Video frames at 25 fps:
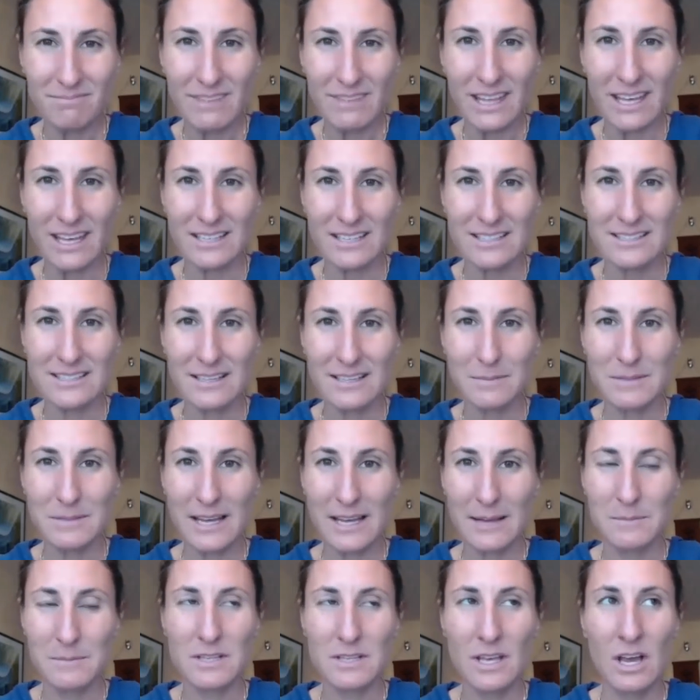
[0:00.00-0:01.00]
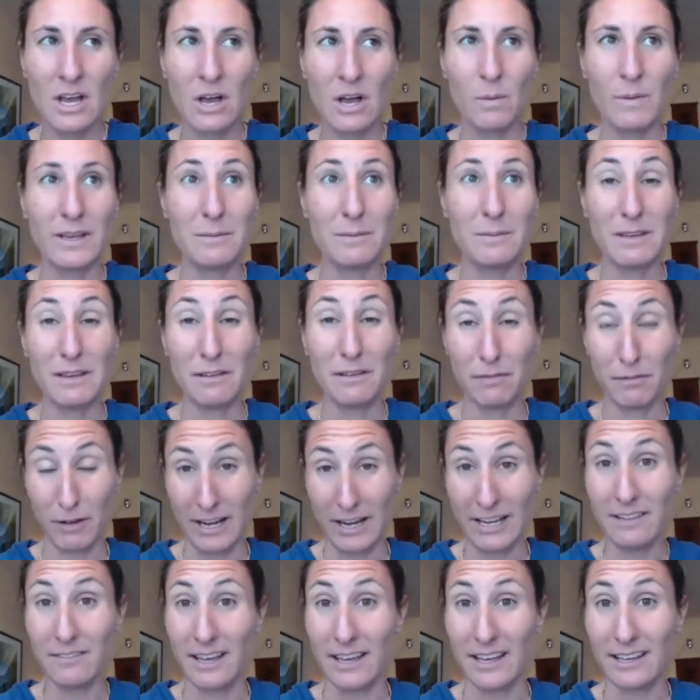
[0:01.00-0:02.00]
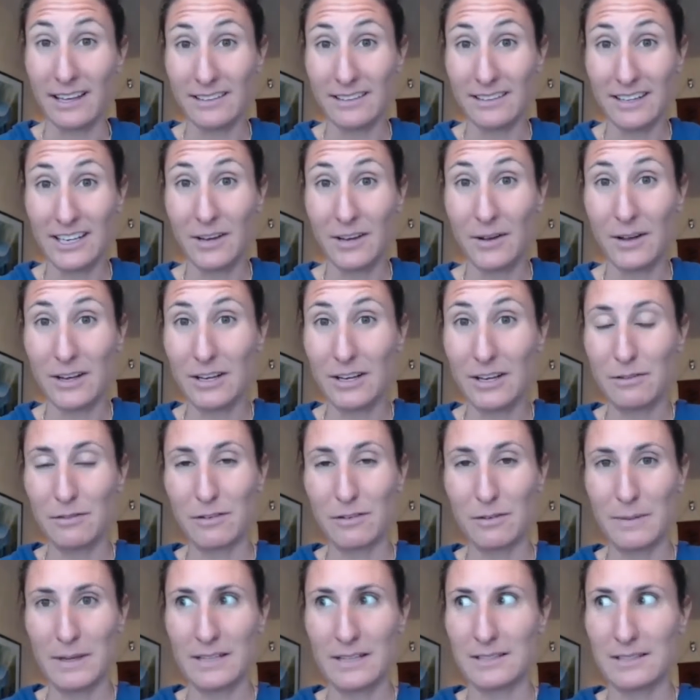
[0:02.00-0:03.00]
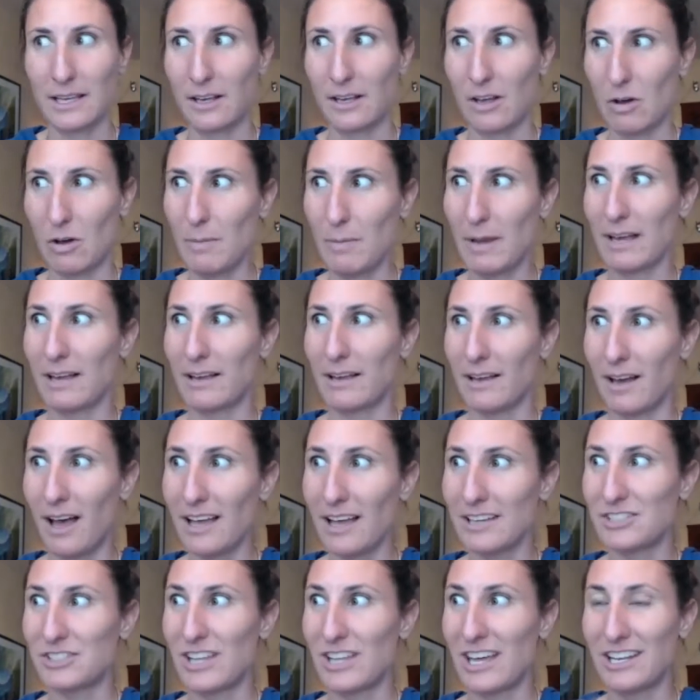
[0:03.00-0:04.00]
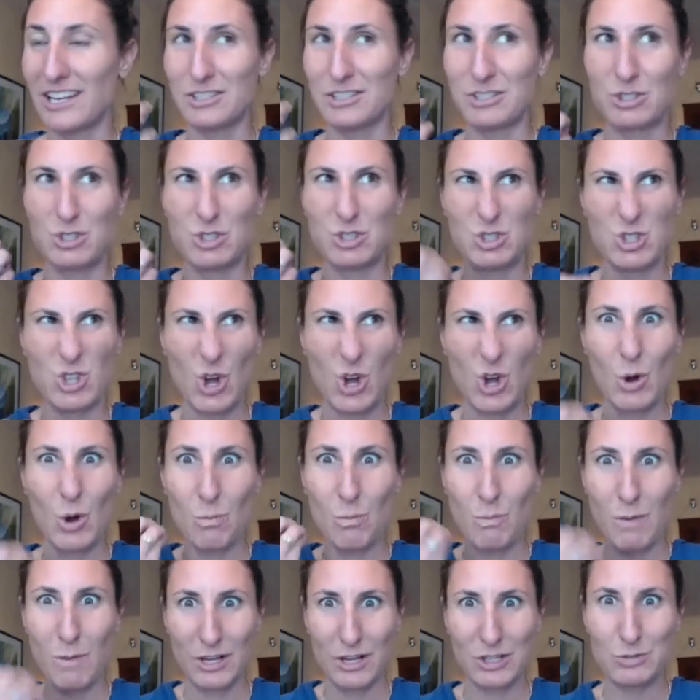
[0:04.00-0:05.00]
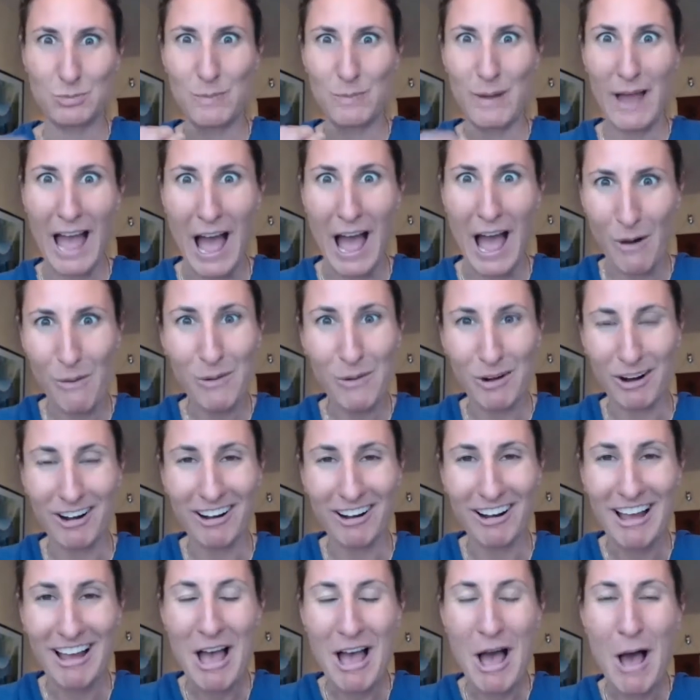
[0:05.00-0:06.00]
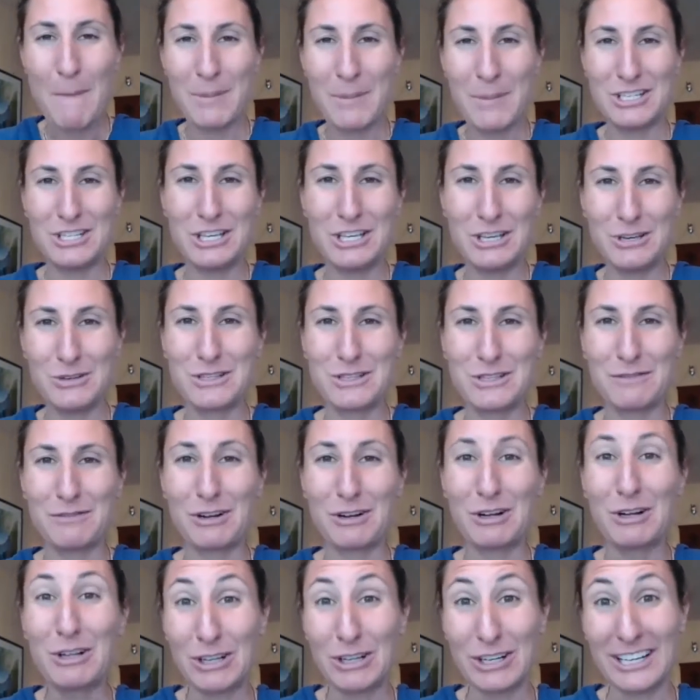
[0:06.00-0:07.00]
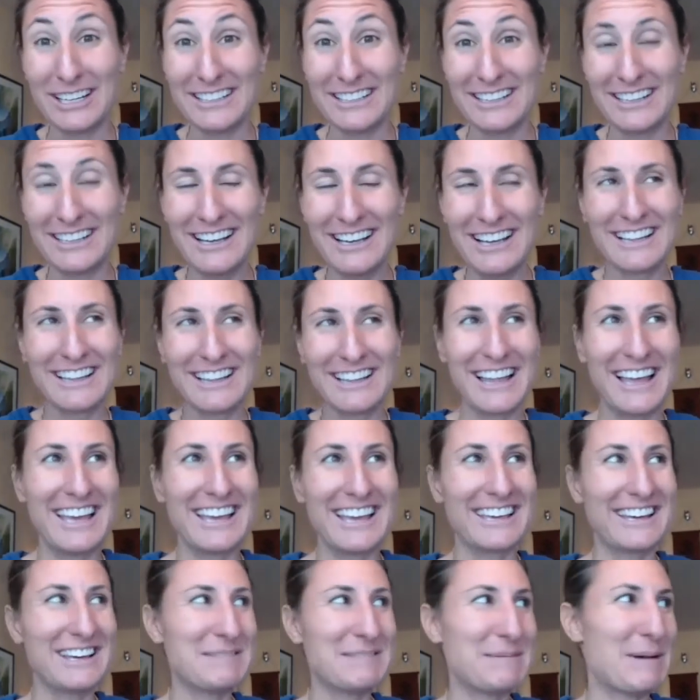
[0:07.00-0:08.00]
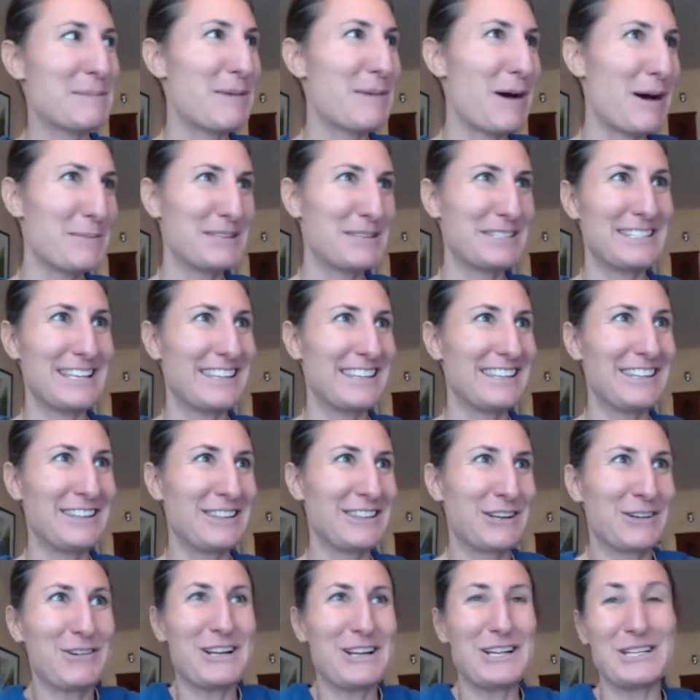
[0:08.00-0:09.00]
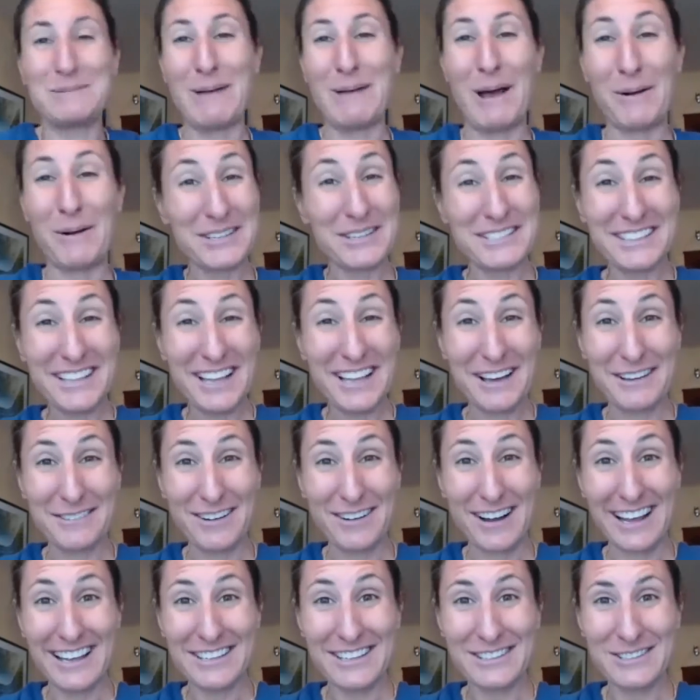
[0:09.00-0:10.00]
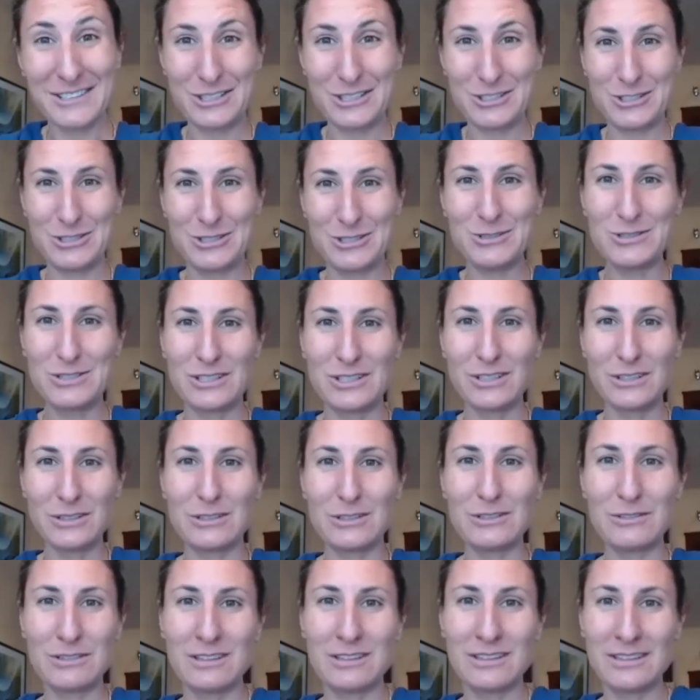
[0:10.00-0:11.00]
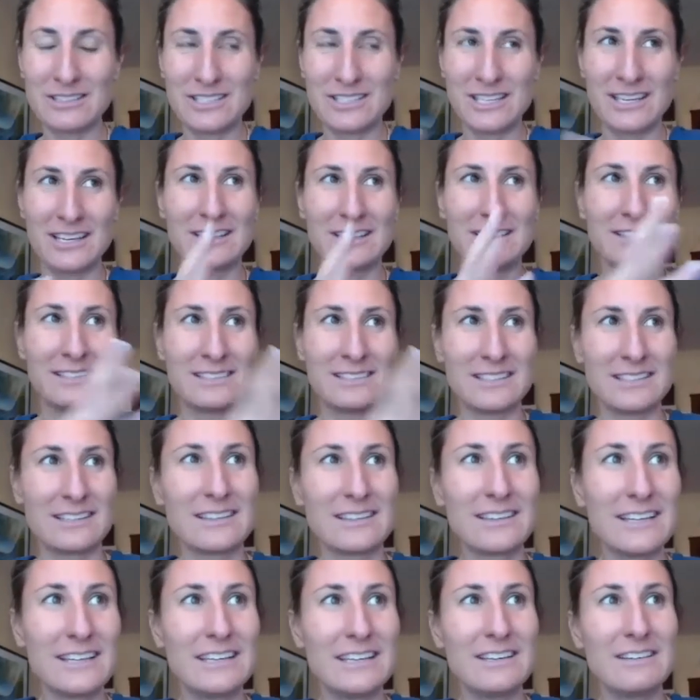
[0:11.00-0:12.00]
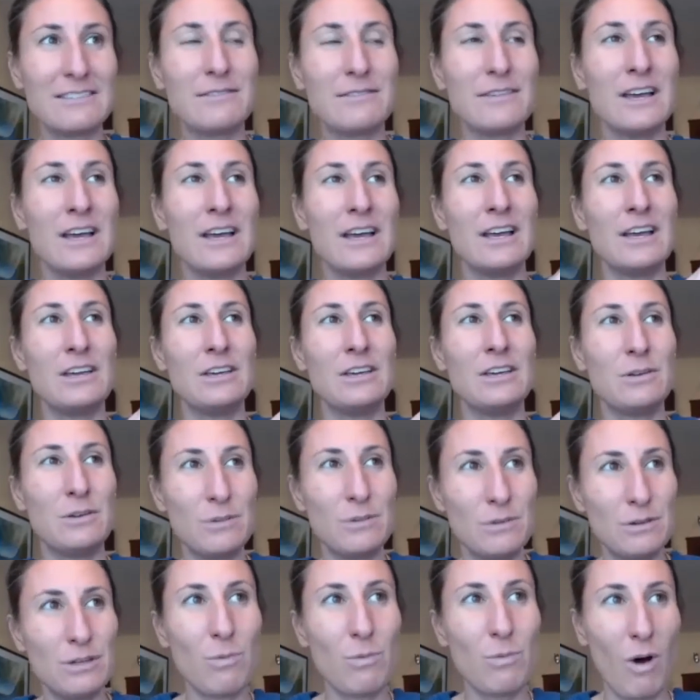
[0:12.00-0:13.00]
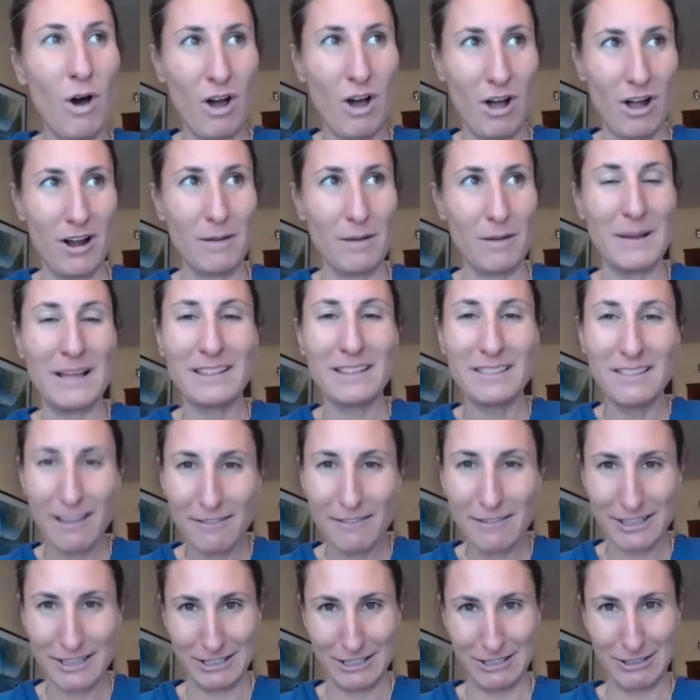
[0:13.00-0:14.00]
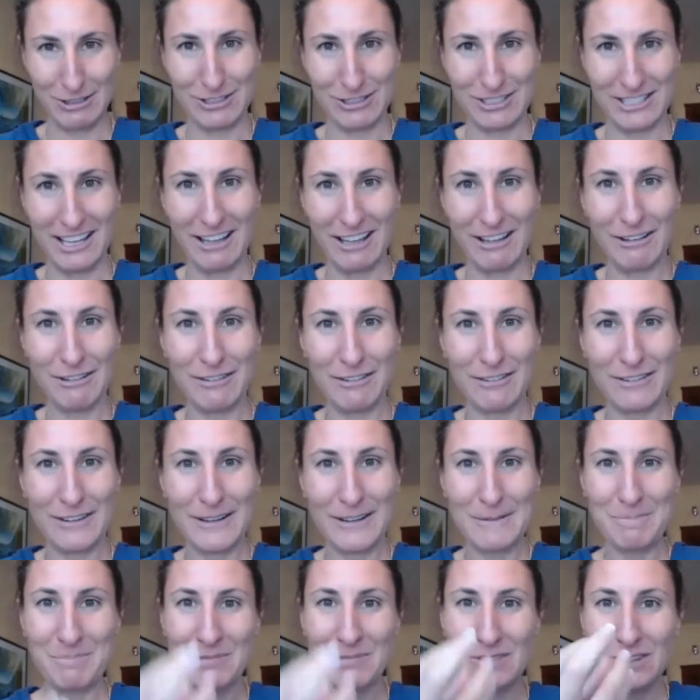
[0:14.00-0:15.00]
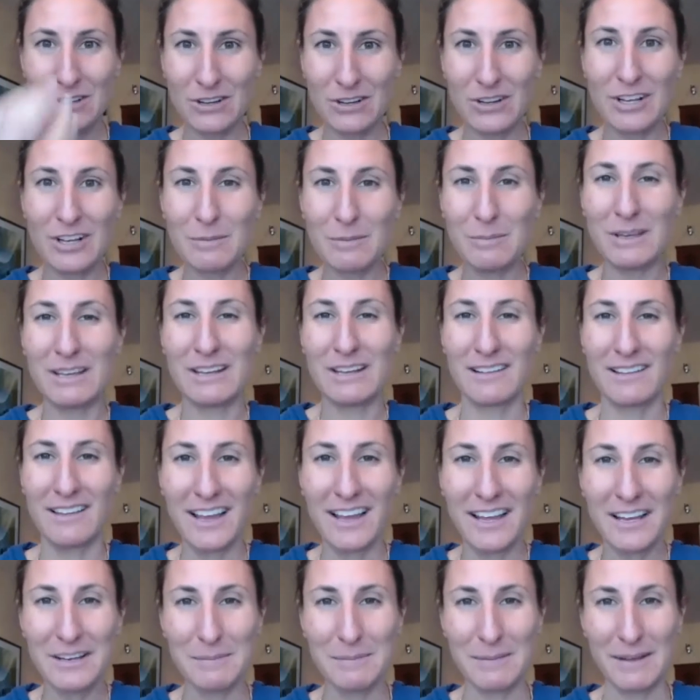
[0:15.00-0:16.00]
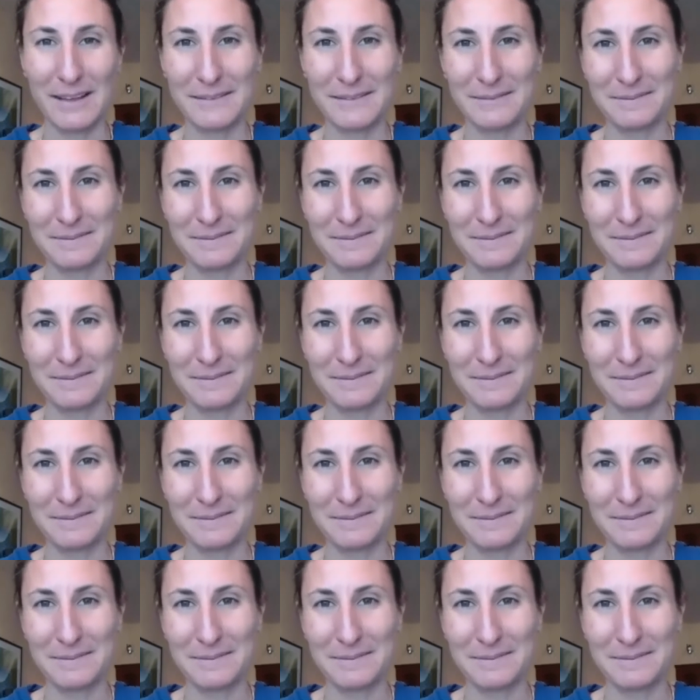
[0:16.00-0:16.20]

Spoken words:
And sometimes we can be afraid of it. I know for me, it's like, oh my gosh, that is so much power, but to use it for good. Like my mom has said, the greatest power is love, right? So to choose to live who you are by loving yourself, you're going to be in alignment.